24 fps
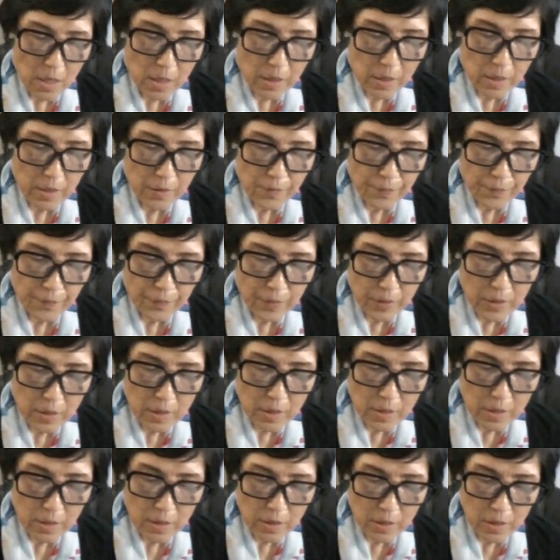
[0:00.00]
If
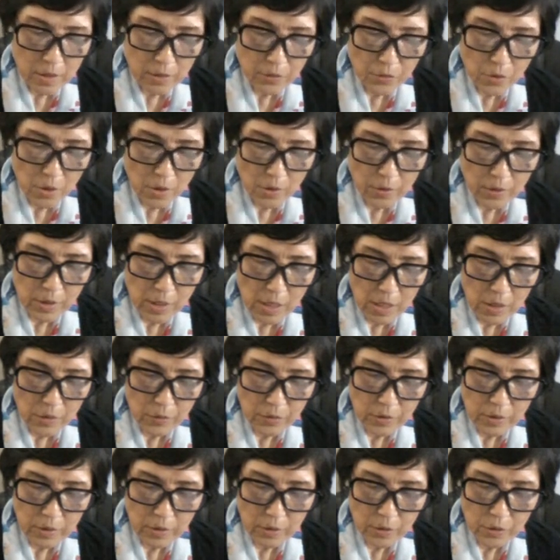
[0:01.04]
he knock out
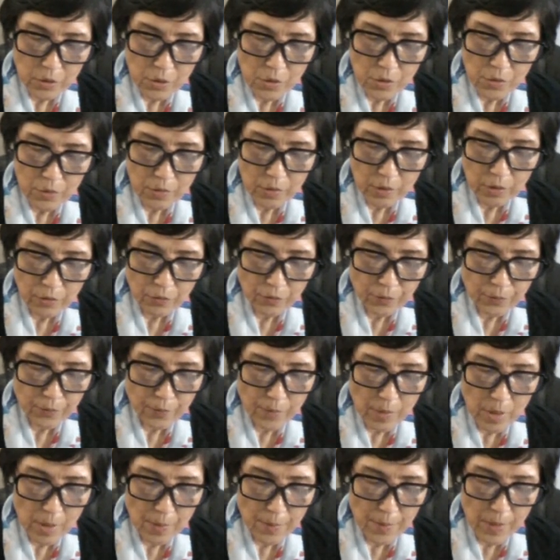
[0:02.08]
the tooth of
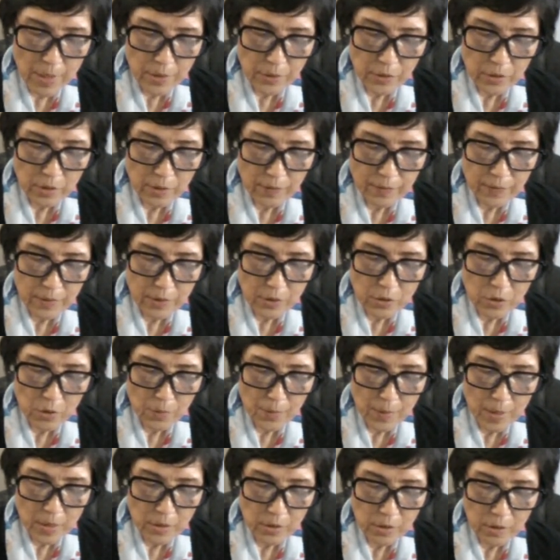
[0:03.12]
manservant or
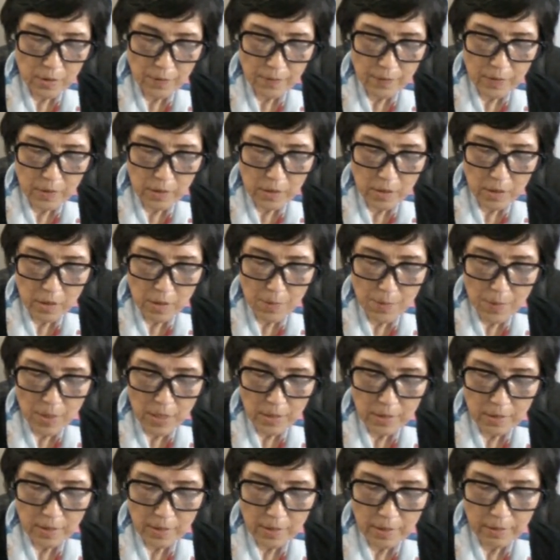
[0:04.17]
maidservant, he
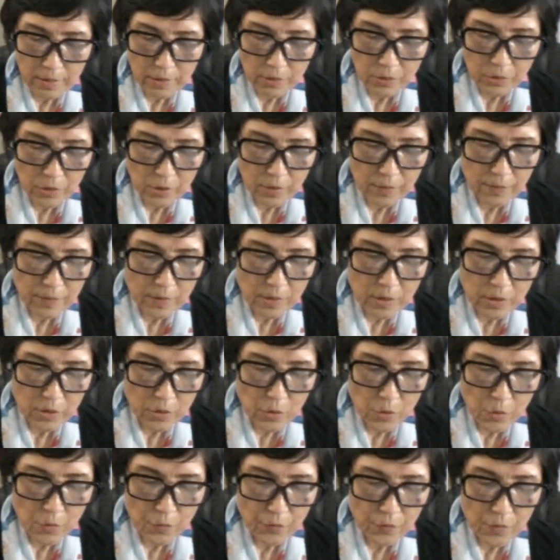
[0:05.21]
must let the servant
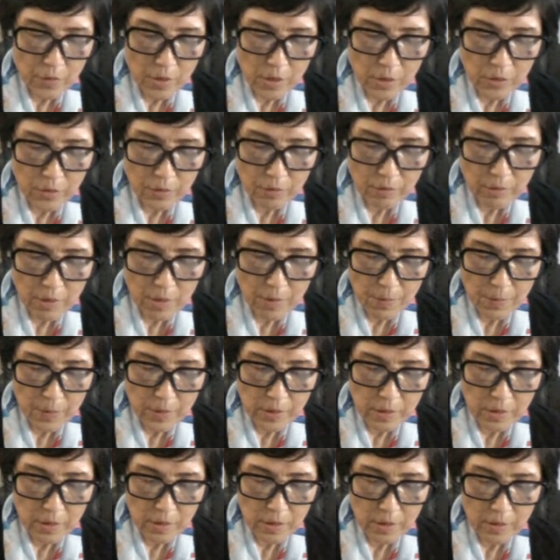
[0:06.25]
go free to
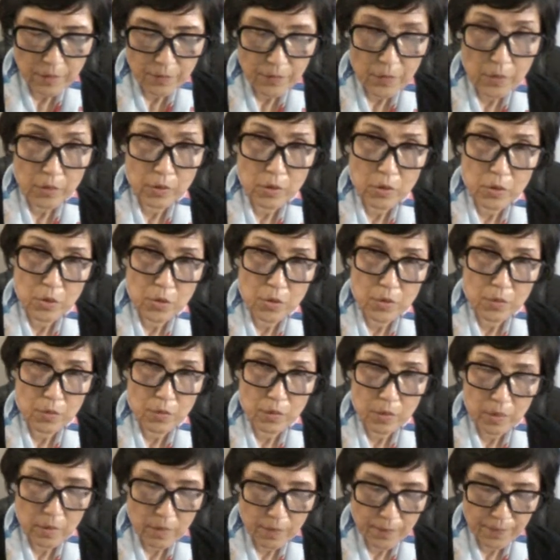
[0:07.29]
compensate for the
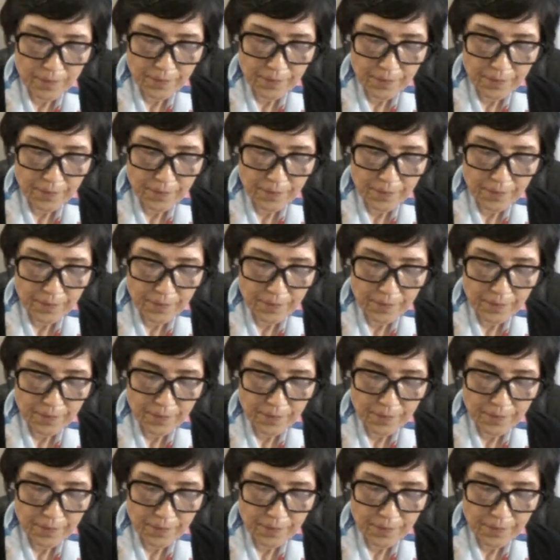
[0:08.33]
tooth.